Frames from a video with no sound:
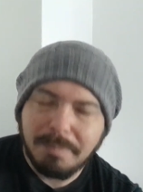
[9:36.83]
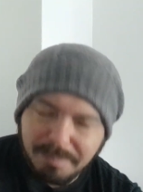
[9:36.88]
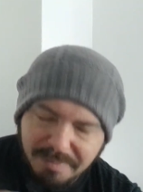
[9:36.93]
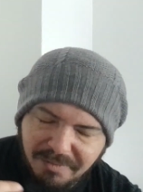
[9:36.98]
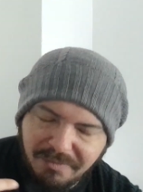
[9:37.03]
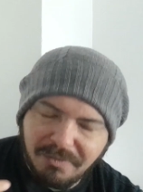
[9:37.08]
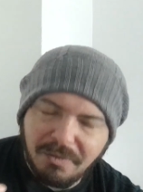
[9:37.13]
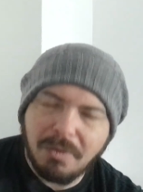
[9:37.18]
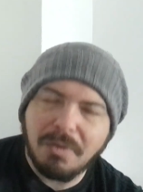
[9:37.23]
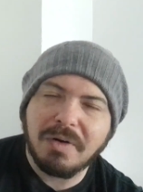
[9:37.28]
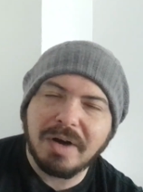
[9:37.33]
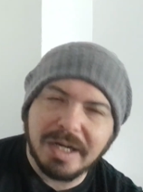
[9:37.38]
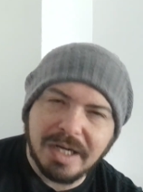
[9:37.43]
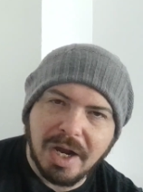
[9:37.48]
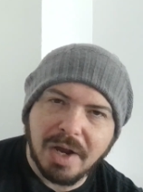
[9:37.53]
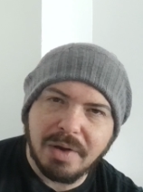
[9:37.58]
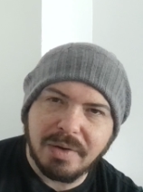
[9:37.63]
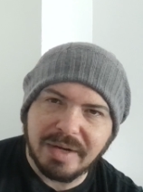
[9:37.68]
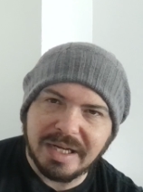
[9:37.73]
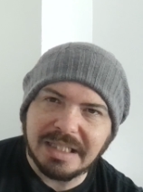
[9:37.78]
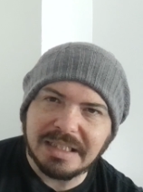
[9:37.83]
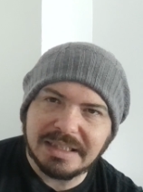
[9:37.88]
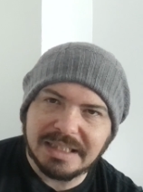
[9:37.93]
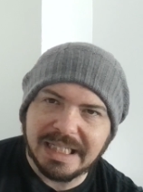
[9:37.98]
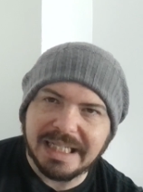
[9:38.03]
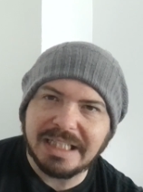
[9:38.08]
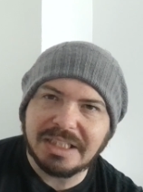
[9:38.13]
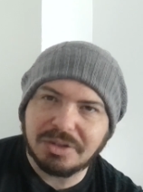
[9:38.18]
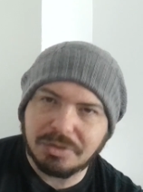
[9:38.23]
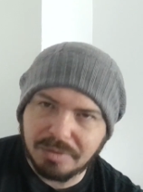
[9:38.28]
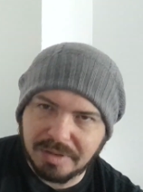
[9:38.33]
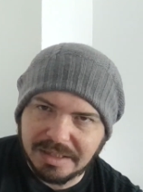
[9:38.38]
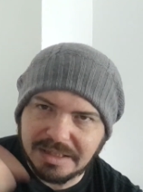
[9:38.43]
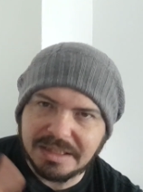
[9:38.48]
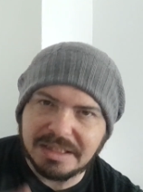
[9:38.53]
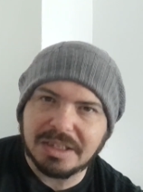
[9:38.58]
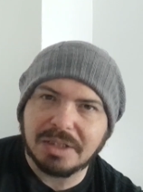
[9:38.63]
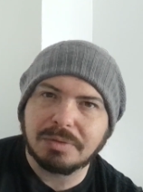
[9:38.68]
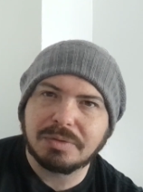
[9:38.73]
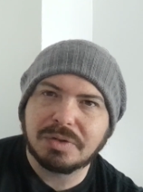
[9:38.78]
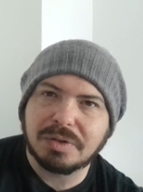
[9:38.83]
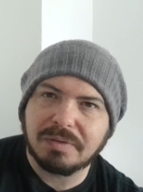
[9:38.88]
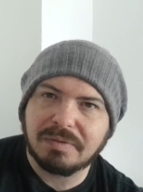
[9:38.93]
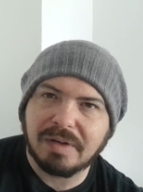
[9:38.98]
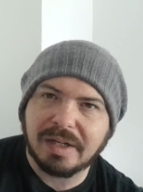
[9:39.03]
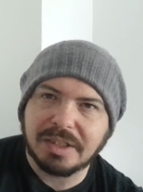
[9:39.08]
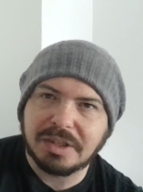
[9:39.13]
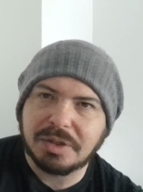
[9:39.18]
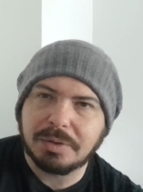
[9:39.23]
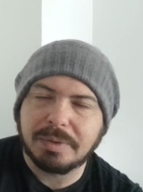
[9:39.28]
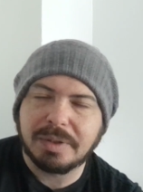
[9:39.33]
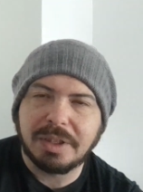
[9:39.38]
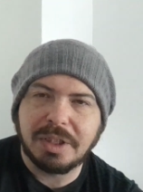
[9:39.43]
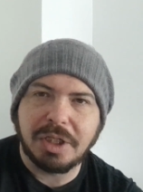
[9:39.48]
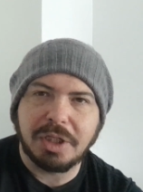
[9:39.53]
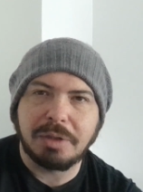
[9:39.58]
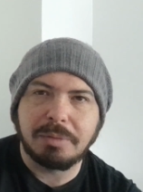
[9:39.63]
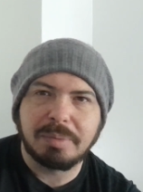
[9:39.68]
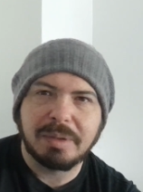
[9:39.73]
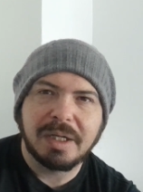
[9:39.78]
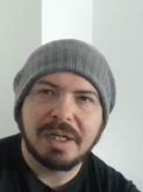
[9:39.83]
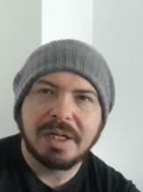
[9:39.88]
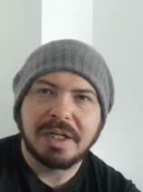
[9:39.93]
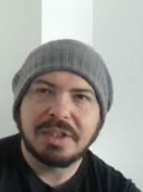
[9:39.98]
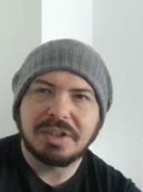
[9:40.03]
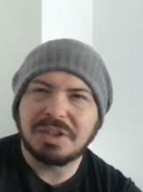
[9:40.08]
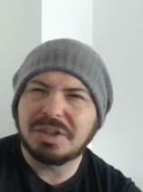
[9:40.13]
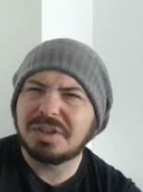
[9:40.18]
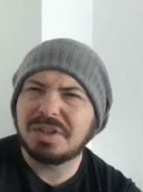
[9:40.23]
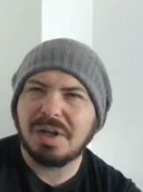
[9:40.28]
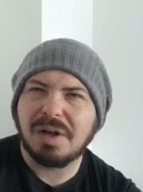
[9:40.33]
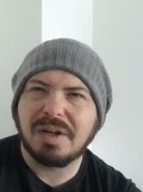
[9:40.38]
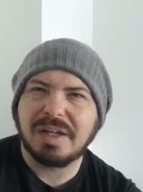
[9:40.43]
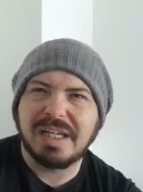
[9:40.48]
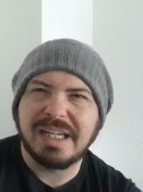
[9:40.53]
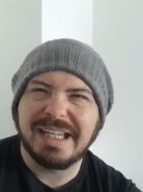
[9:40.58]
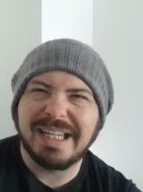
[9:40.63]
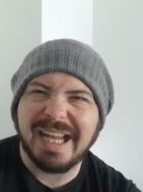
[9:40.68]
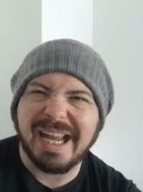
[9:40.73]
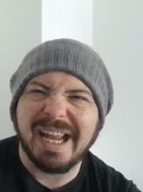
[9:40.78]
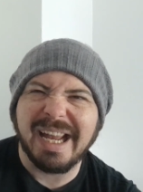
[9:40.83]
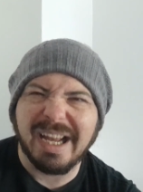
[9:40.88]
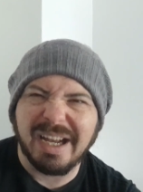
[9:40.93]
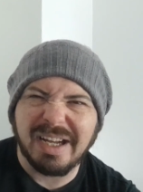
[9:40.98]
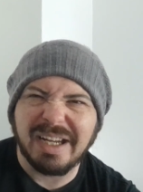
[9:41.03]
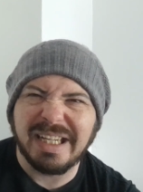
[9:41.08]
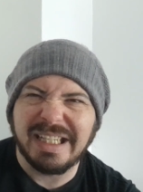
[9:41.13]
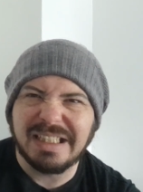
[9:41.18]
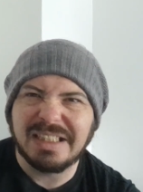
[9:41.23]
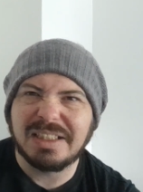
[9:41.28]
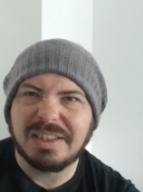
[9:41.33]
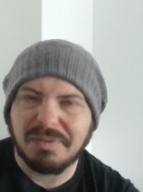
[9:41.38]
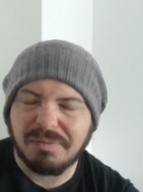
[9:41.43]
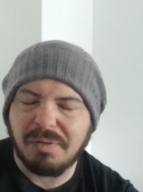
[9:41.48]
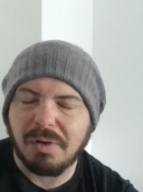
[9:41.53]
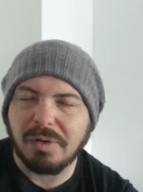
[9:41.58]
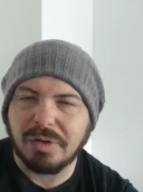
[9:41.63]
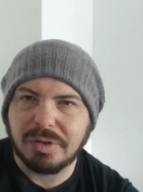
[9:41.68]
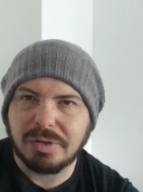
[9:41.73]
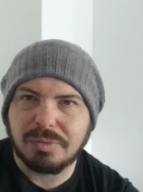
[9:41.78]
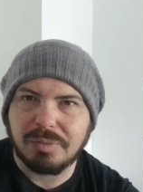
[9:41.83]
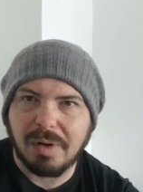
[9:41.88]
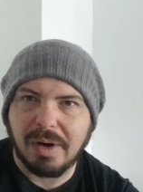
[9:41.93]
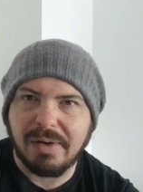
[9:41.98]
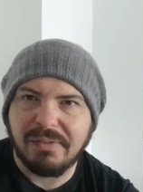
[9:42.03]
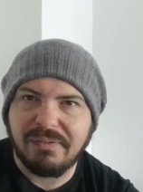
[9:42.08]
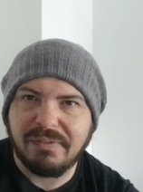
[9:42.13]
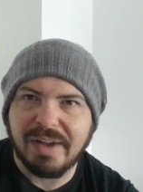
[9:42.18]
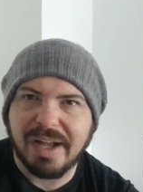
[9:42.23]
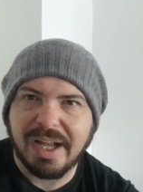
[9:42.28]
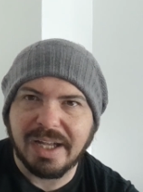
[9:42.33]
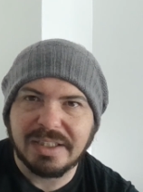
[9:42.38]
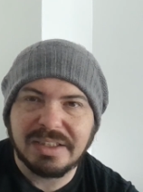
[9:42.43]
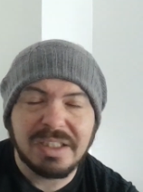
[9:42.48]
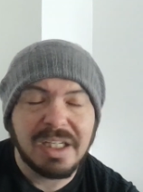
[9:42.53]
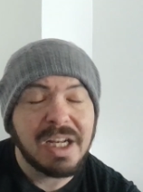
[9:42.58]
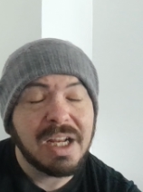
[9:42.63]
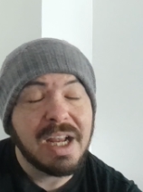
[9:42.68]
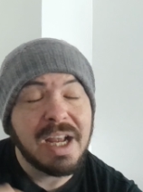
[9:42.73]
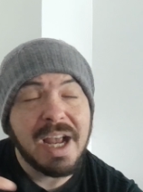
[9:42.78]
before I go into East Grinstead, or sort of like do a loop, just so I can get into Forest Row first.